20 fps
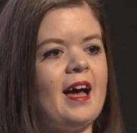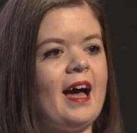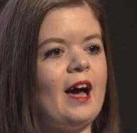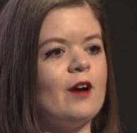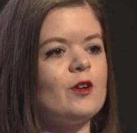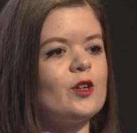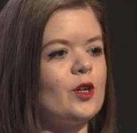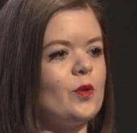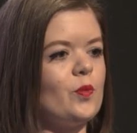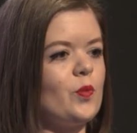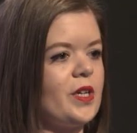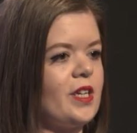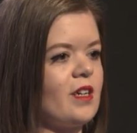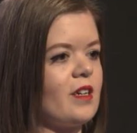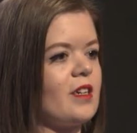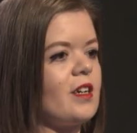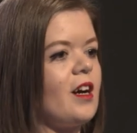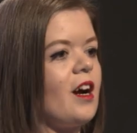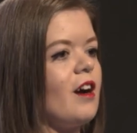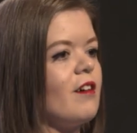How can we
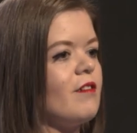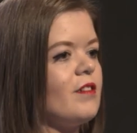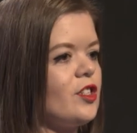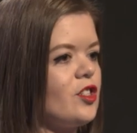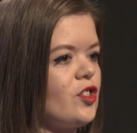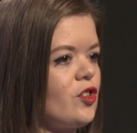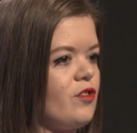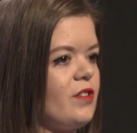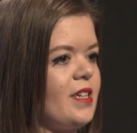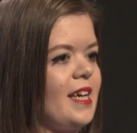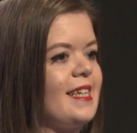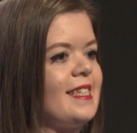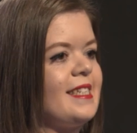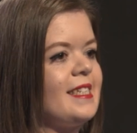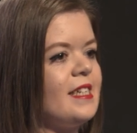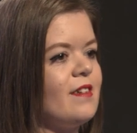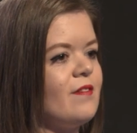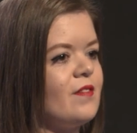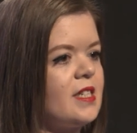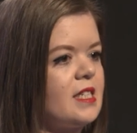encourage
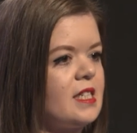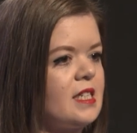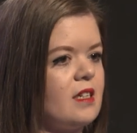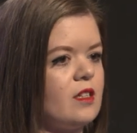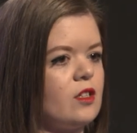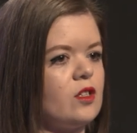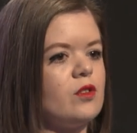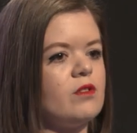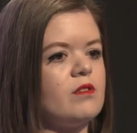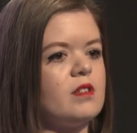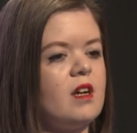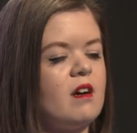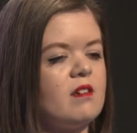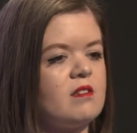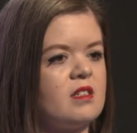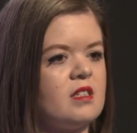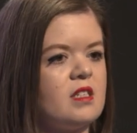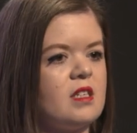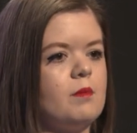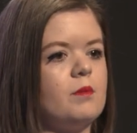creativity and
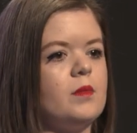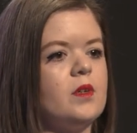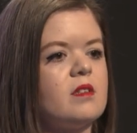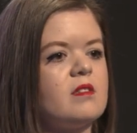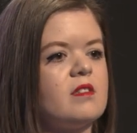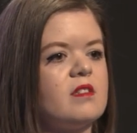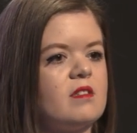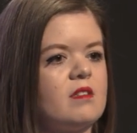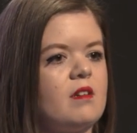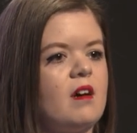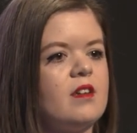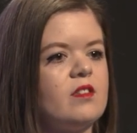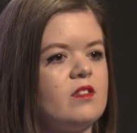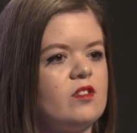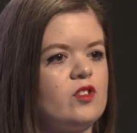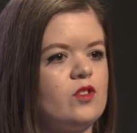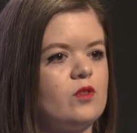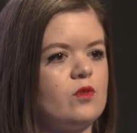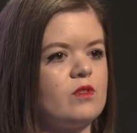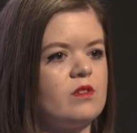curiosity among design
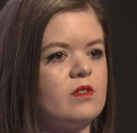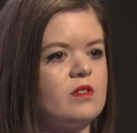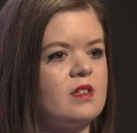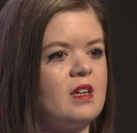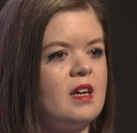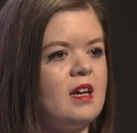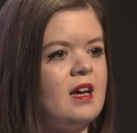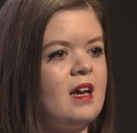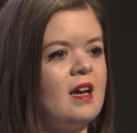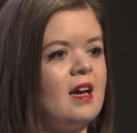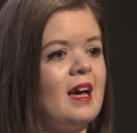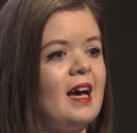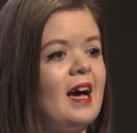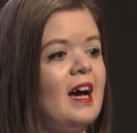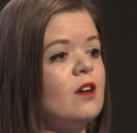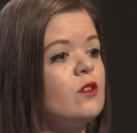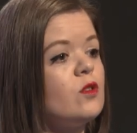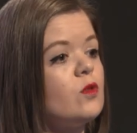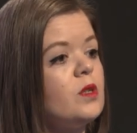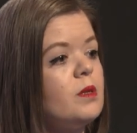students?
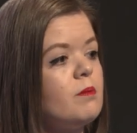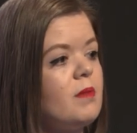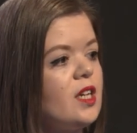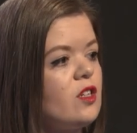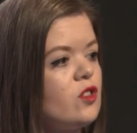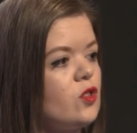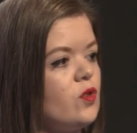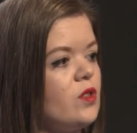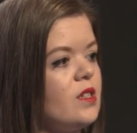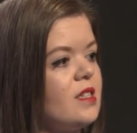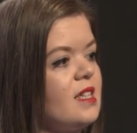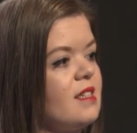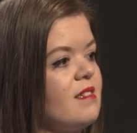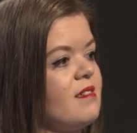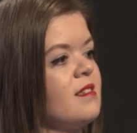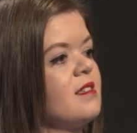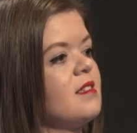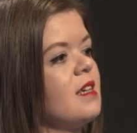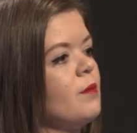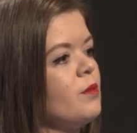How do we make sure that
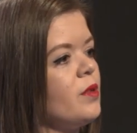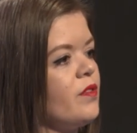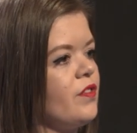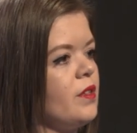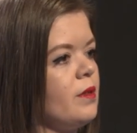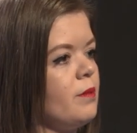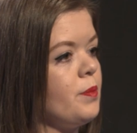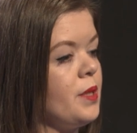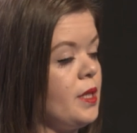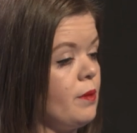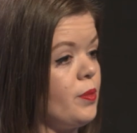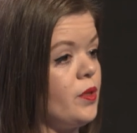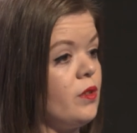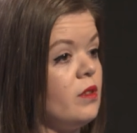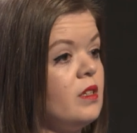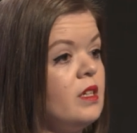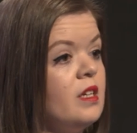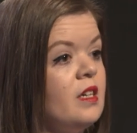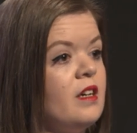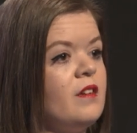disabled
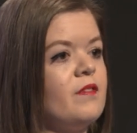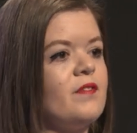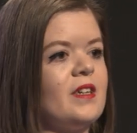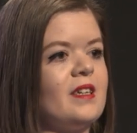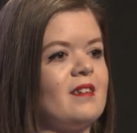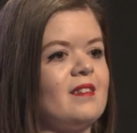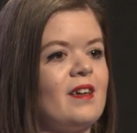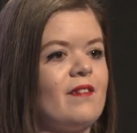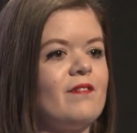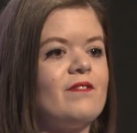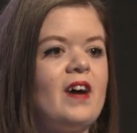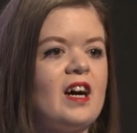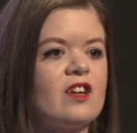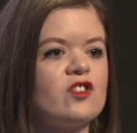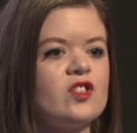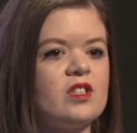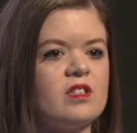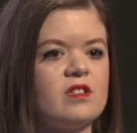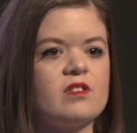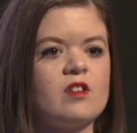people feel that
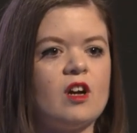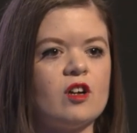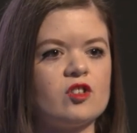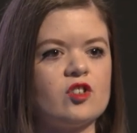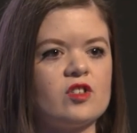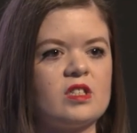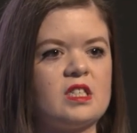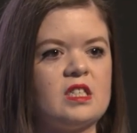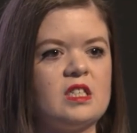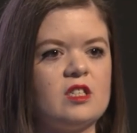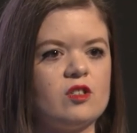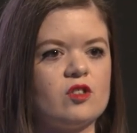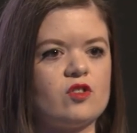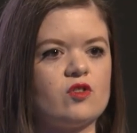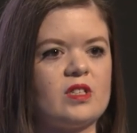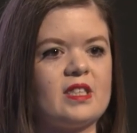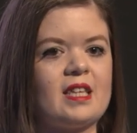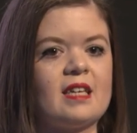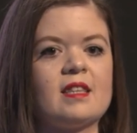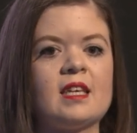fashion is not just an
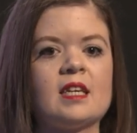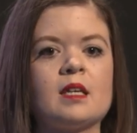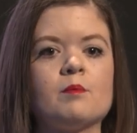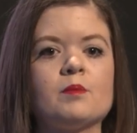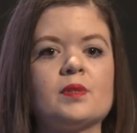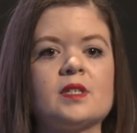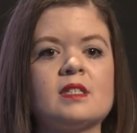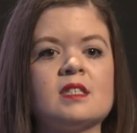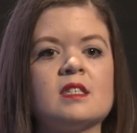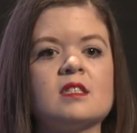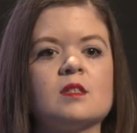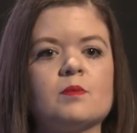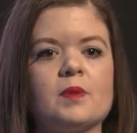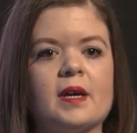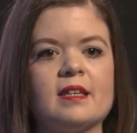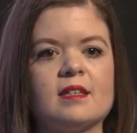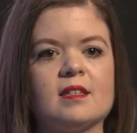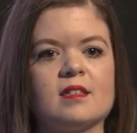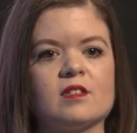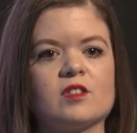industry that they can
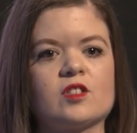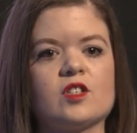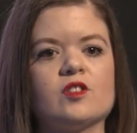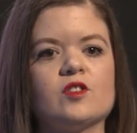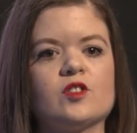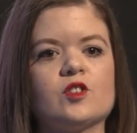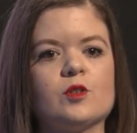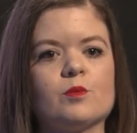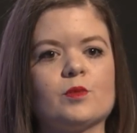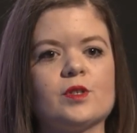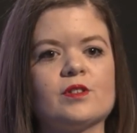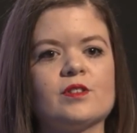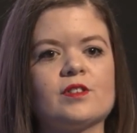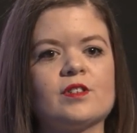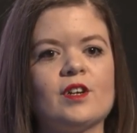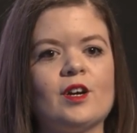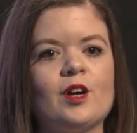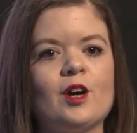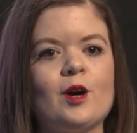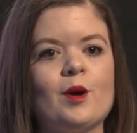participate in as
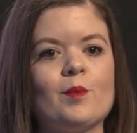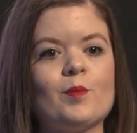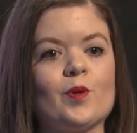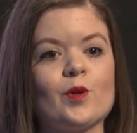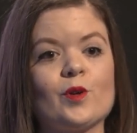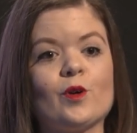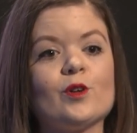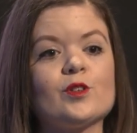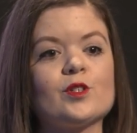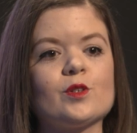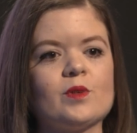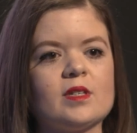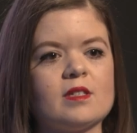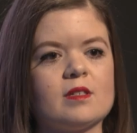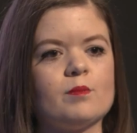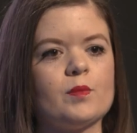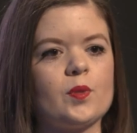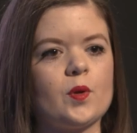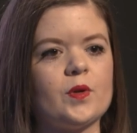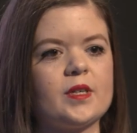consumers, but also
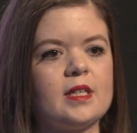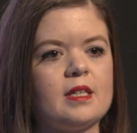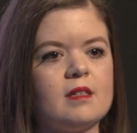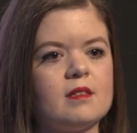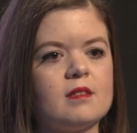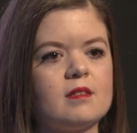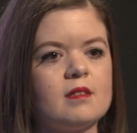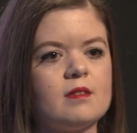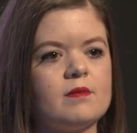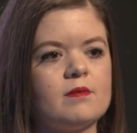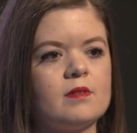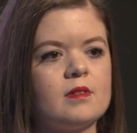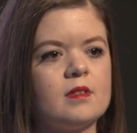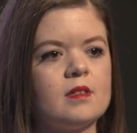as employees?